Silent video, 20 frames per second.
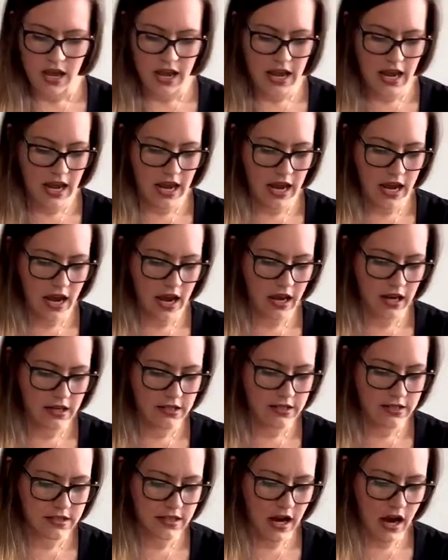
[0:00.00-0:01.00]

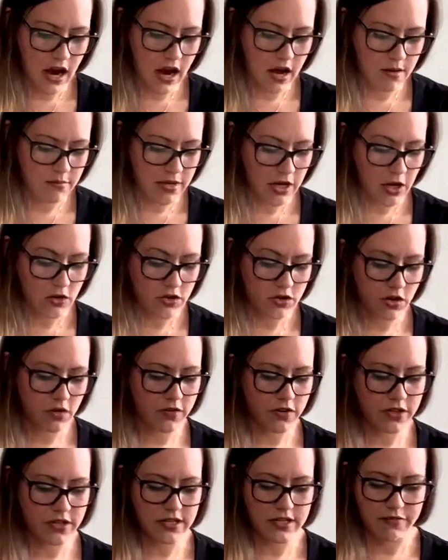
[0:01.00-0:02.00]
and it goes
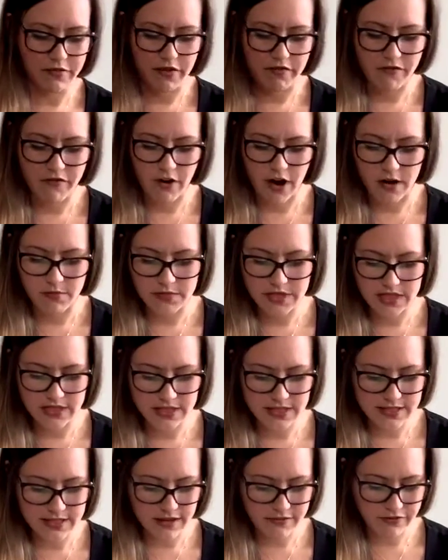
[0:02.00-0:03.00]
over the different farms
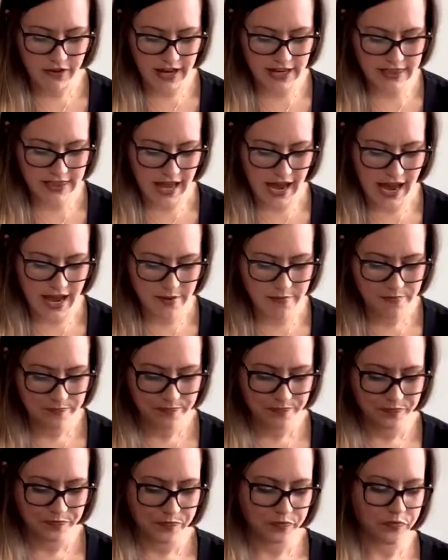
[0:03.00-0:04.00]
and stuff like that.
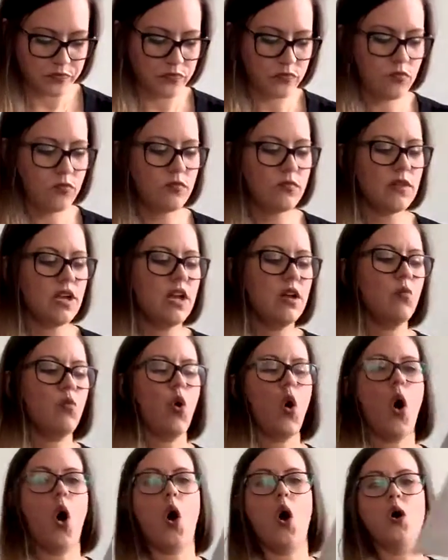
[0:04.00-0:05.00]
It
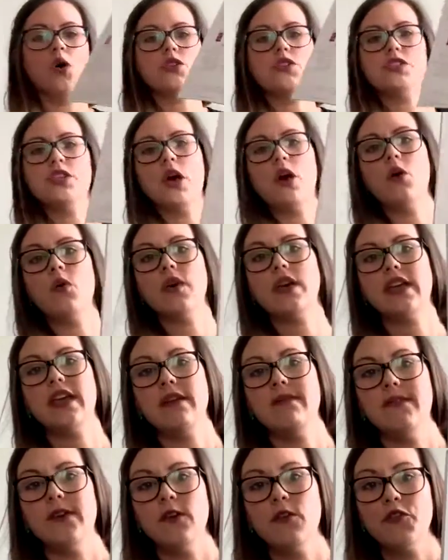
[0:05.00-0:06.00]
will also
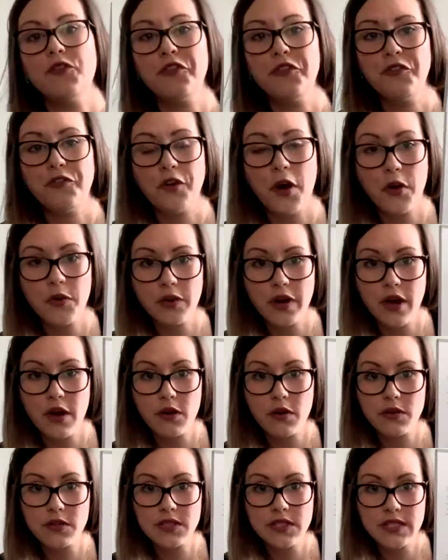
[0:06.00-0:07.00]
give you
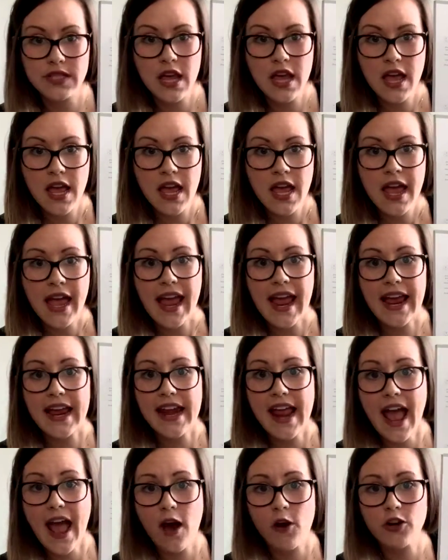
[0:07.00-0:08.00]
photos and
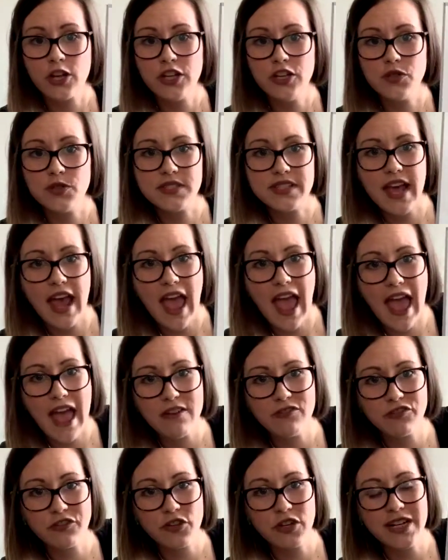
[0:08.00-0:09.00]
how to use
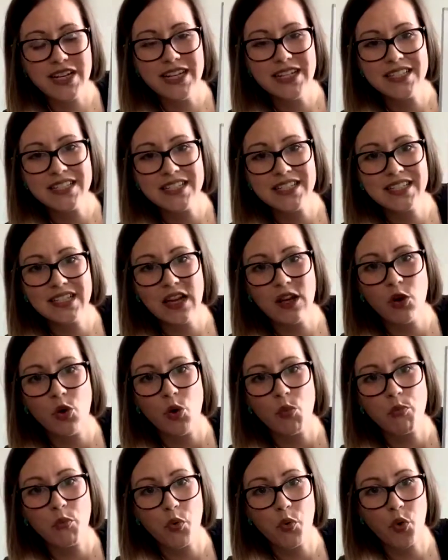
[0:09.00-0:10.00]
every
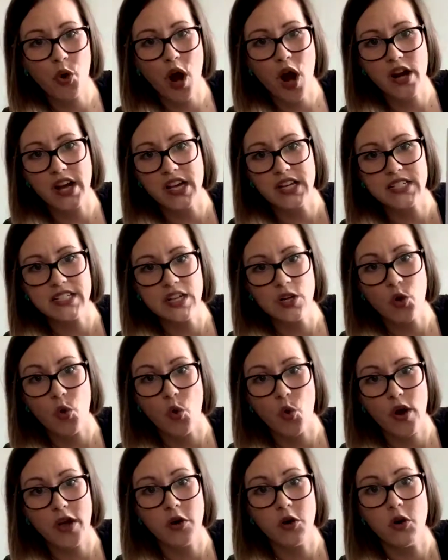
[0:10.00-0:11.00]
single product and
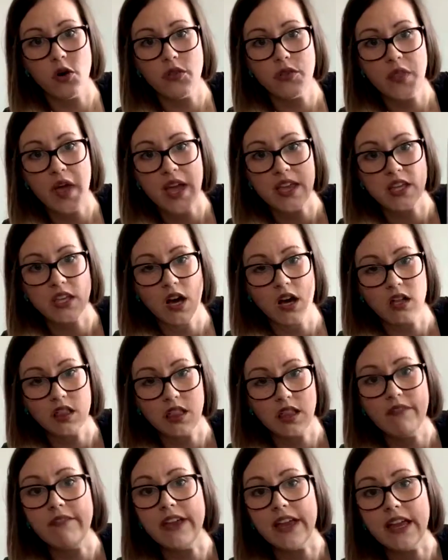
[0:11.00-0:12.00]
oil that Young
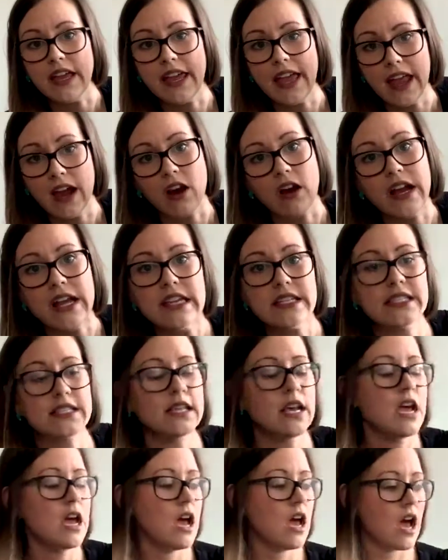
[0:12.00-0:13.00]
Living carries.
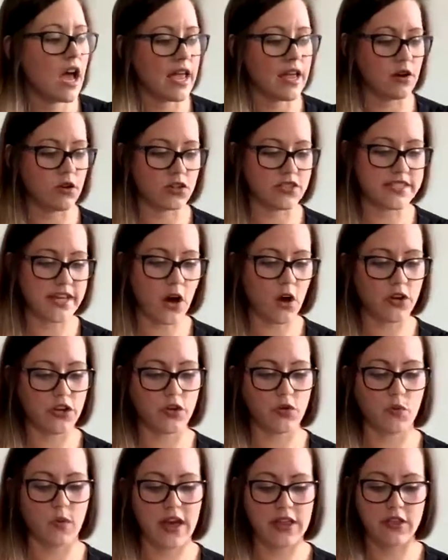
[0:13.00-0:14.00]
It'll tell
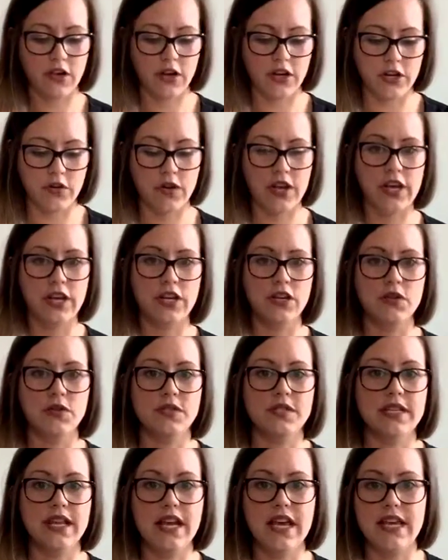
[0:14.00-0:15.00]
you whether you can
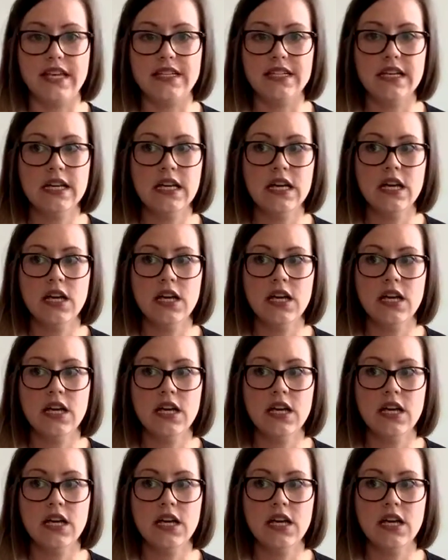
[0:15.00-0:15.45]
use it